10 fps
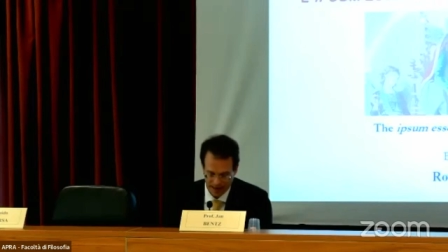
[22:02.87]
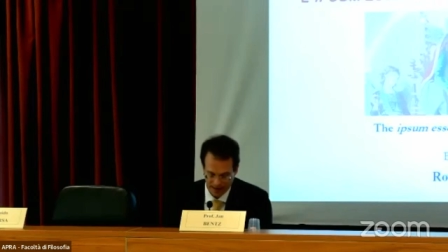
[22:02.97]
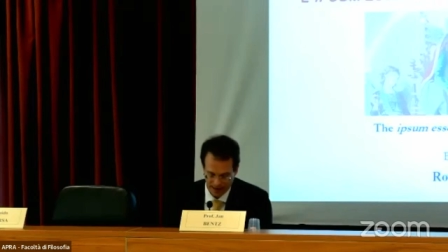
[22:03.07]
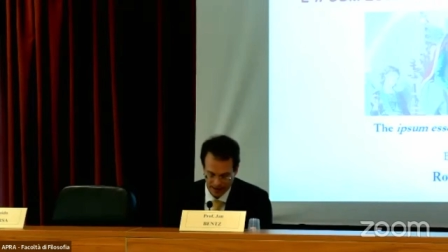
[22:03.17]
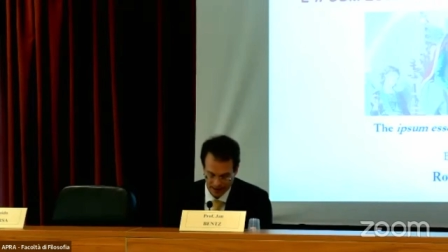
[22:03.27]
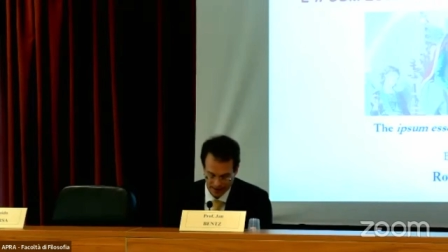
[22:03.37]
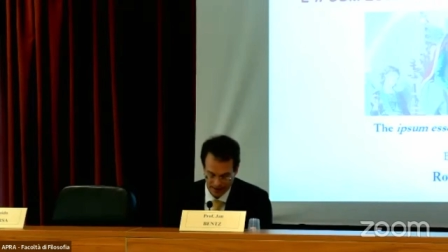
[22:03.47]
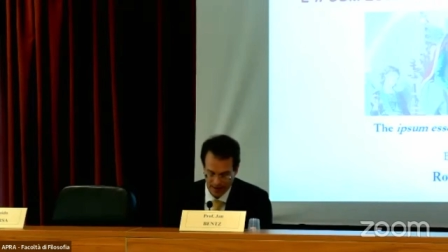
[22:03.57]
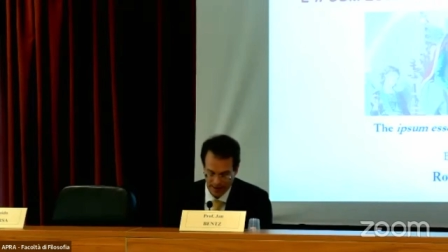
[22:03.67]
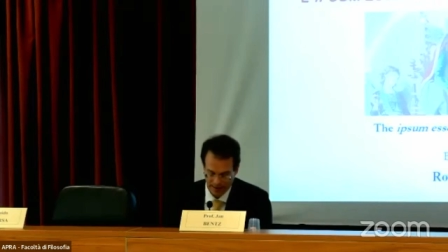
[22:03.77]
in anything
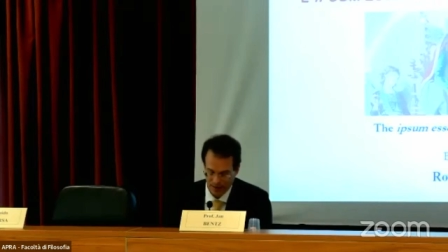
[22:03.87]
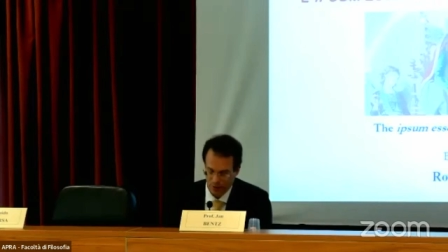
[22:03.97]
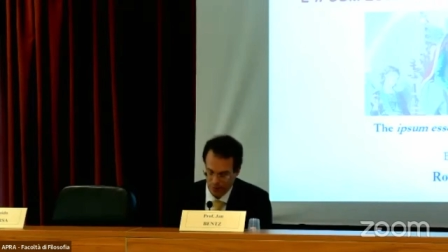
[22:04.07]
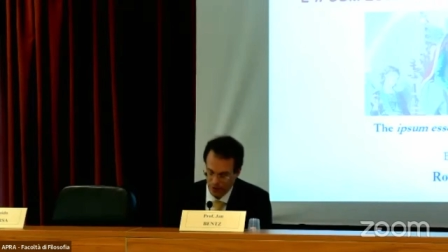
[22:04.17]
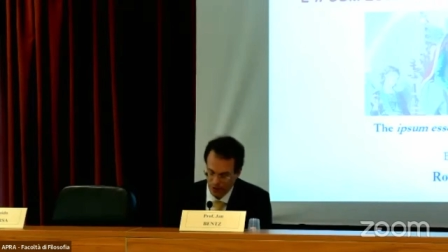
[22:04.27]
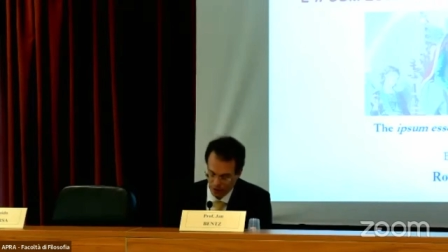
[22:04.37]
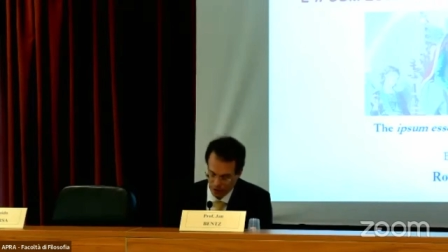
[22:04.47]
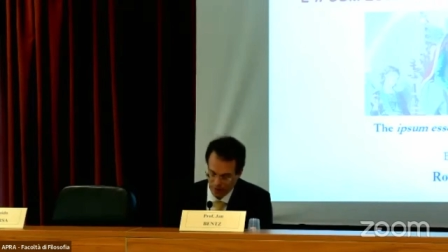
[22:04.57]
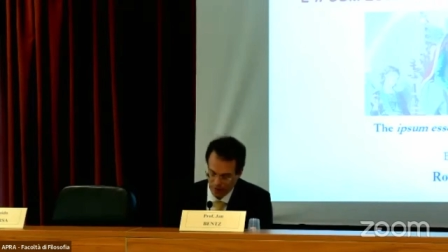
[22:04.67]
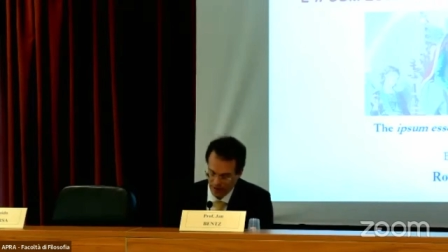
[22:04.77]
else, lest he would be
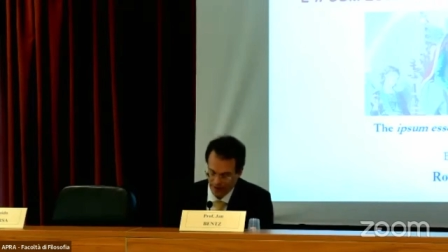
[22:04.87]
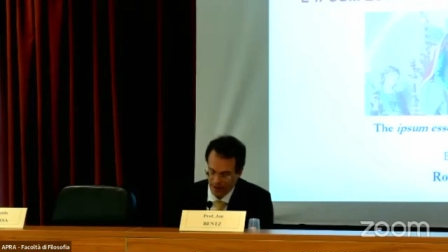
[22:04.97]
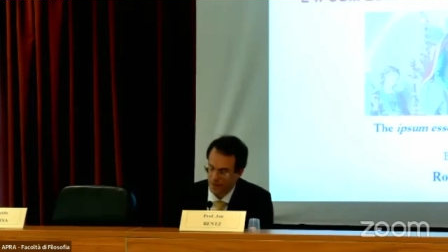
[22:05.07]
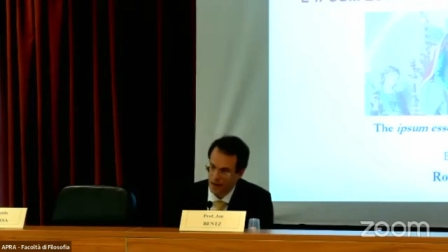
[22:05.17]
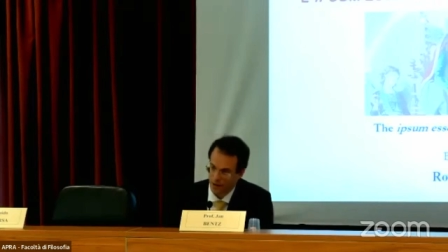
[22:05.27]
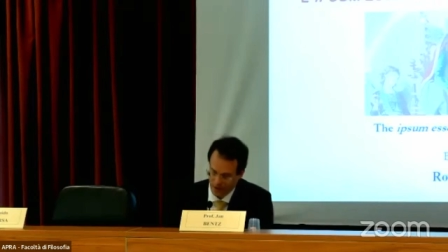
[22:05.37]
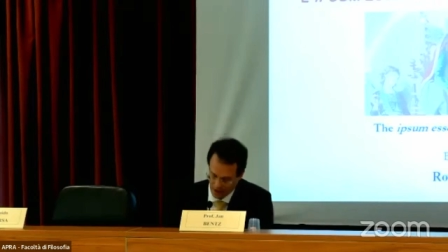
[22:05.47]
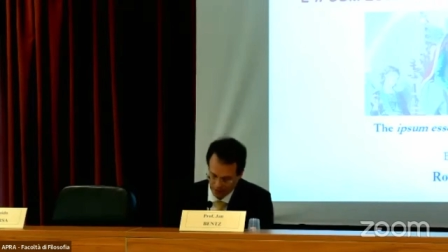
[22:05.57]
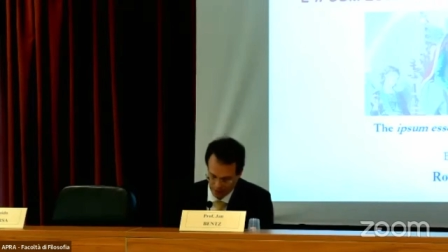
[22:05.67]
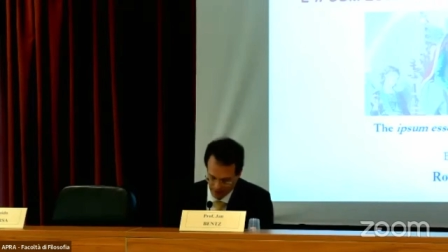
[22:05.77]
determined by something
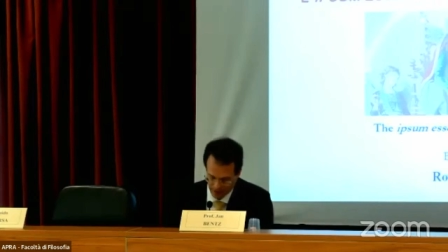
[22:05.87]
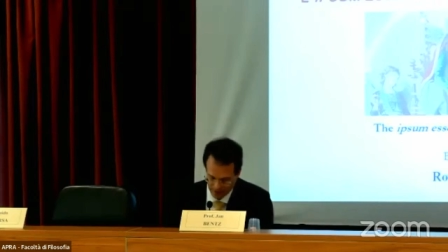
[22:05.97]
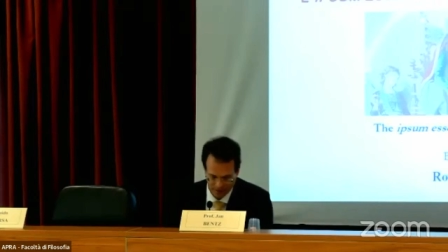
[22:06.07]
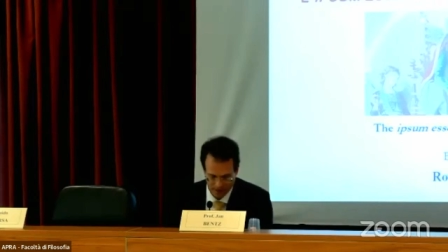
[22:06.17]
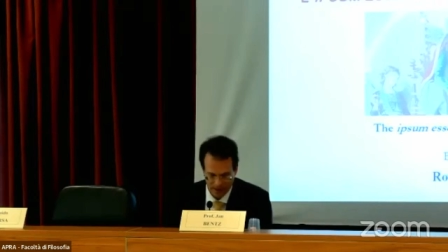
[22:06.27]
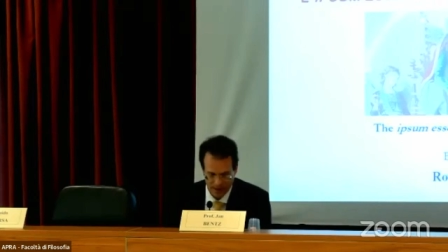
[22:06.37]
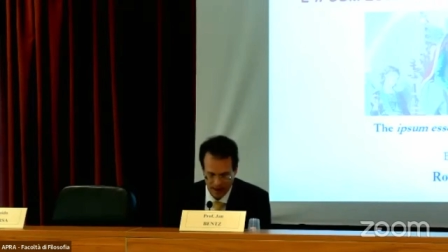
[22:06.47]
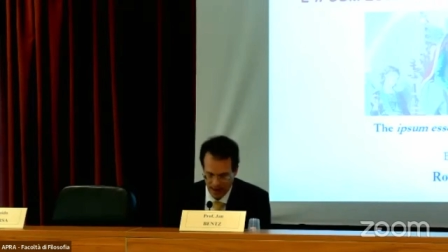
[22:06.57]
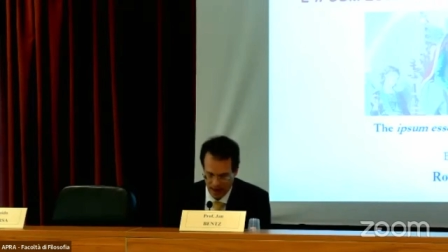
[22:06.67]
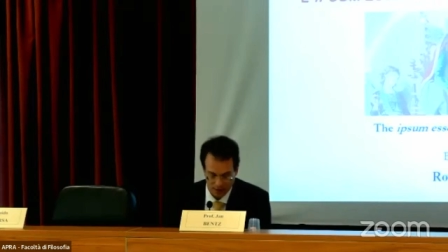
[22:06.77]
outside of himself,
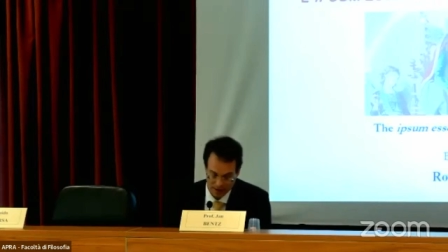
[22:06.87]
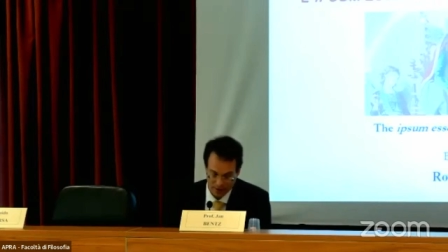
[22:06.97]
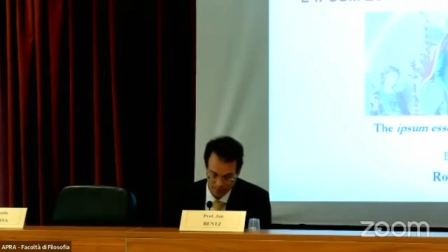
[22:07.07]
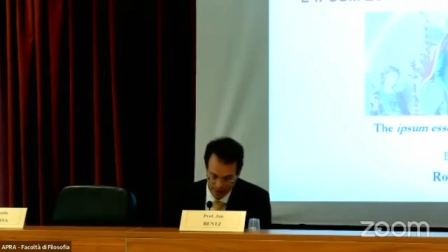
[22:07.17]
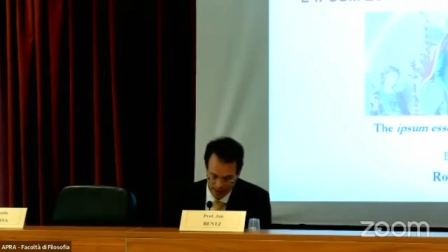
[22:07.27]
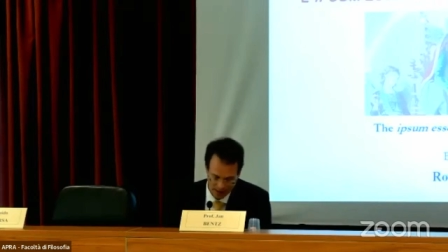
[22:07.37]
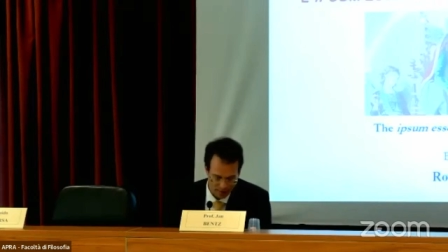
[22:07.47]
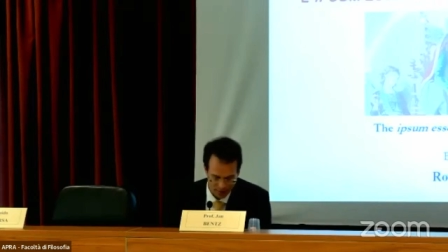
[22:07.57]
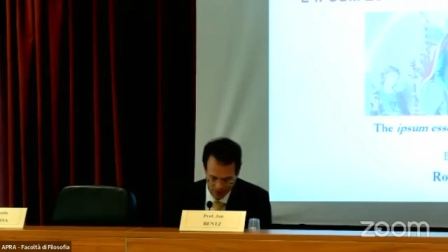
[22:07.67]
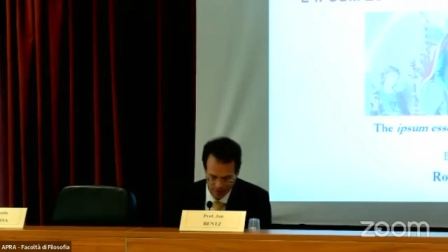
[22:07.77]
outside of
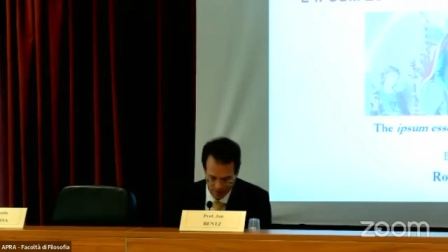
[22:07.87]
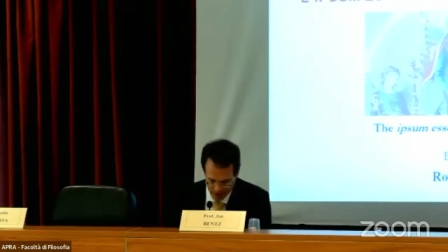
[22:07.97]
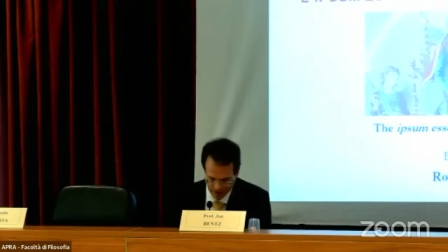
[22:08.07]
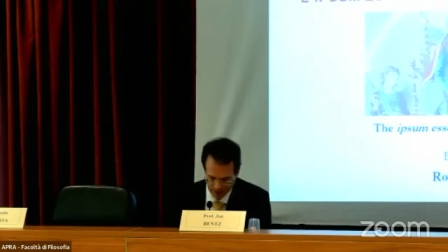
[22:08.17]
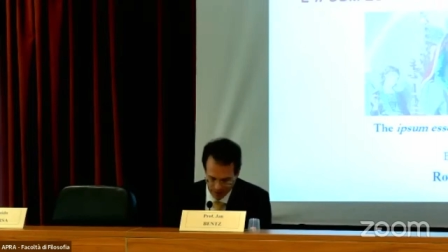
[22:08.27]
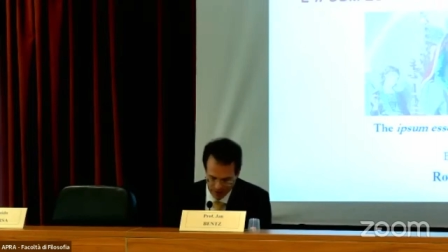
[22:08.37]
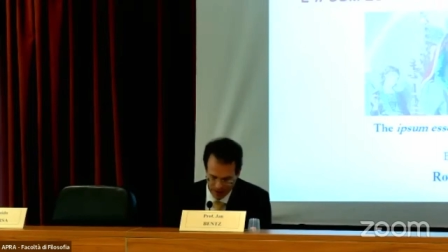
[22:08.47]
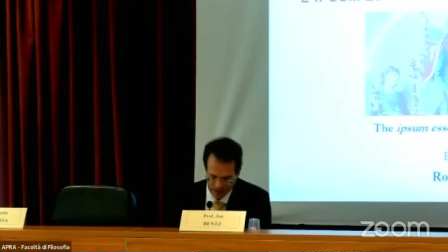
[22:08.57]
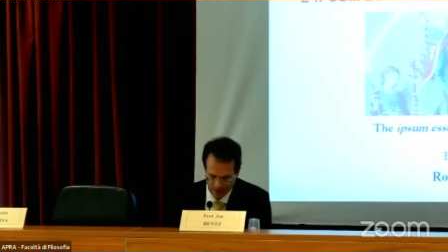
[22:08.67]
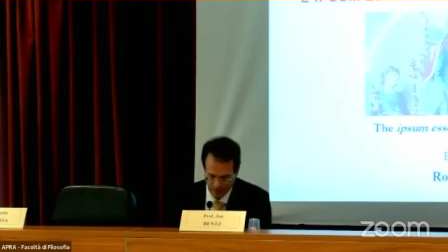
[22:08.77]
being, which is
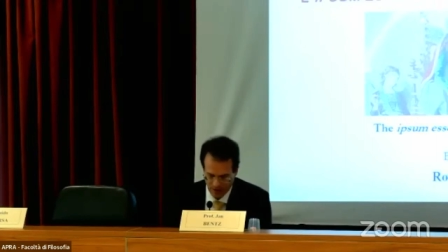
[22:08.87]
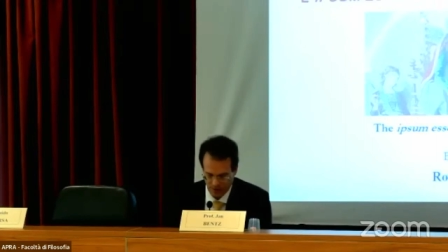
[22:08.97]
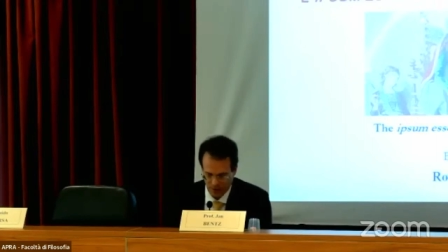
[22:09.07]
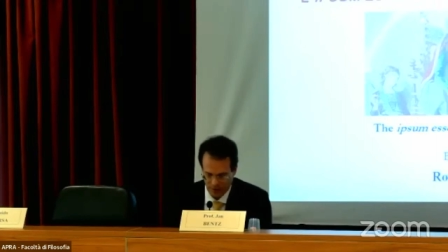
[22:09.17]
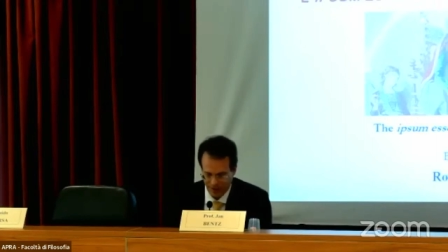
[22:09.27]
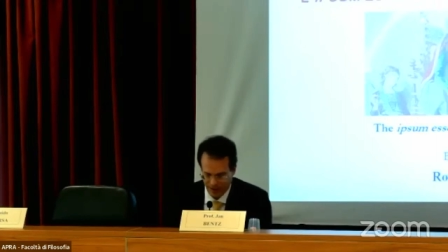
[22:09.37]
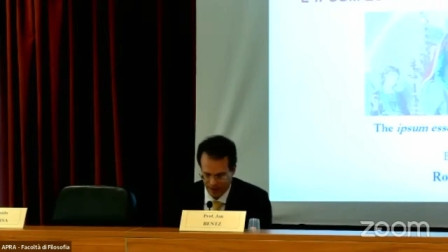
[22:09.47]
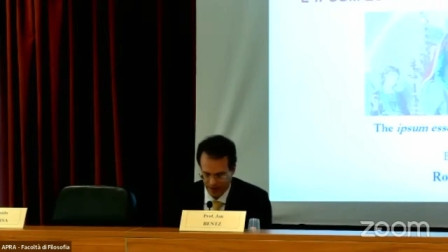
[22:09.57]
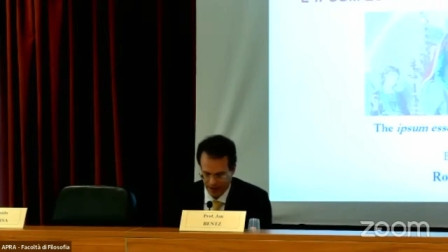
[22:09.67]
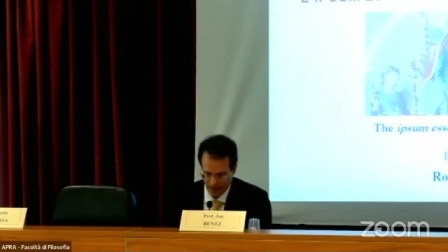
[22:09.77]
impossible, since there's only
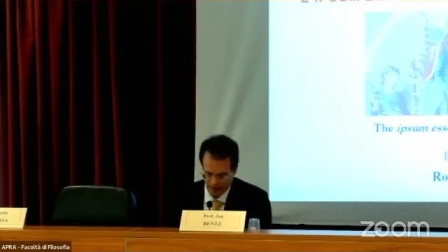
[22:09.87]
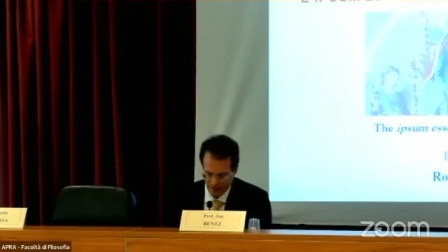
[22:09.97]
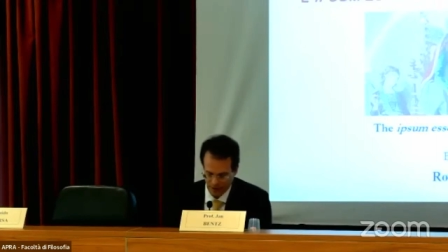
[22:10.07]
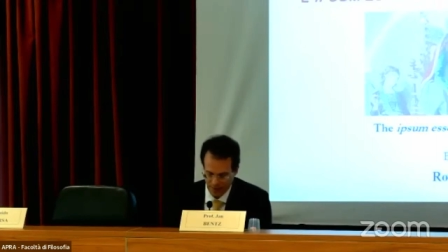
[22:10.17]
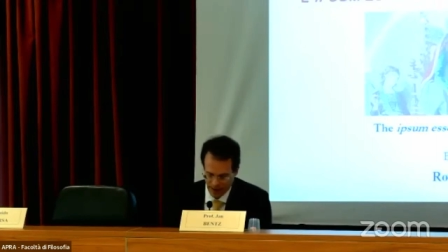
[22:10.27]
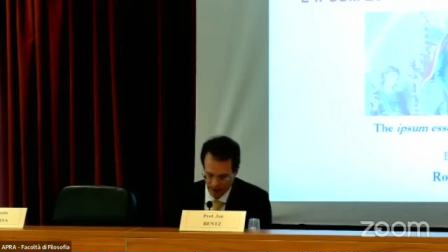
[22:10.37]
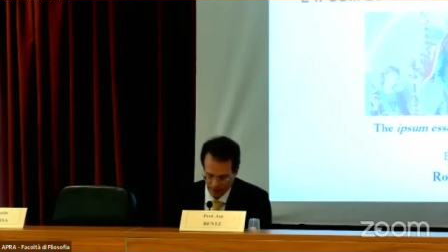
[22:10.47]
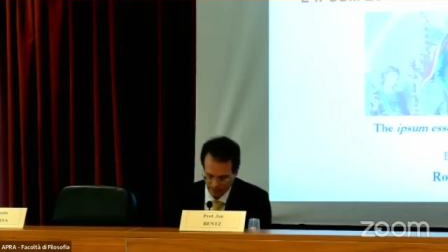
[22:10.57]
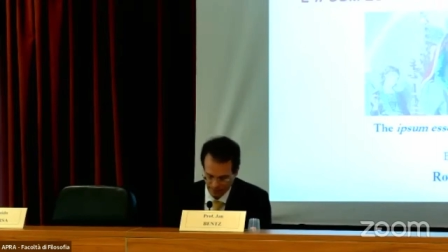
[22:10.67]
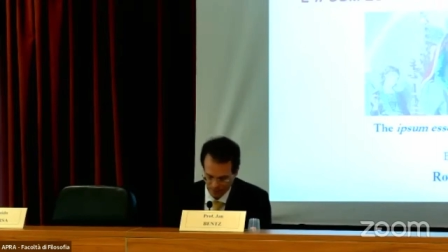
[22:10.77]
nothing outside of being.